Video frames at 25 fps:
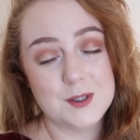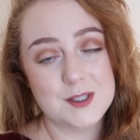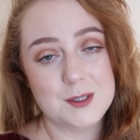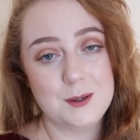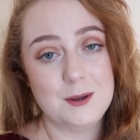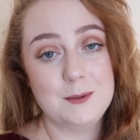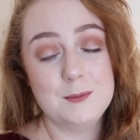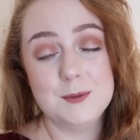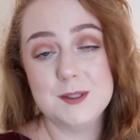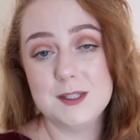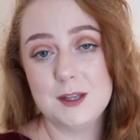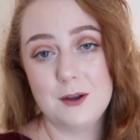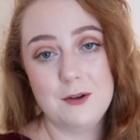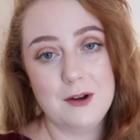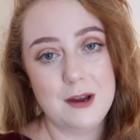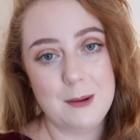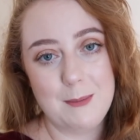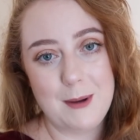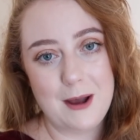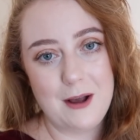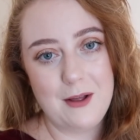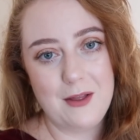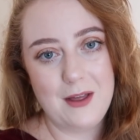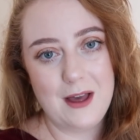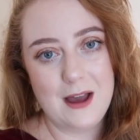So I'm sorry
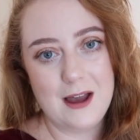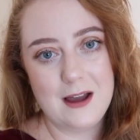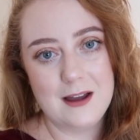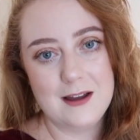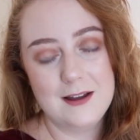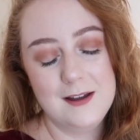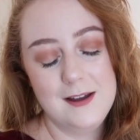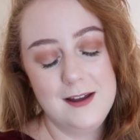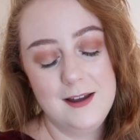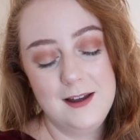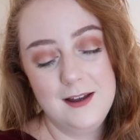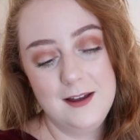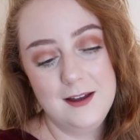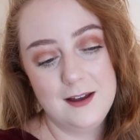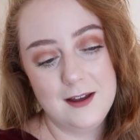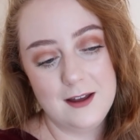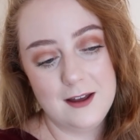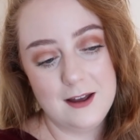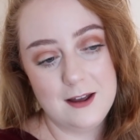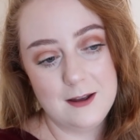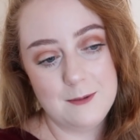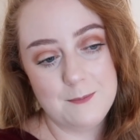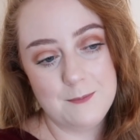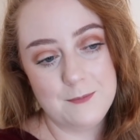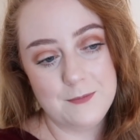about
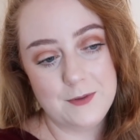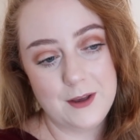that.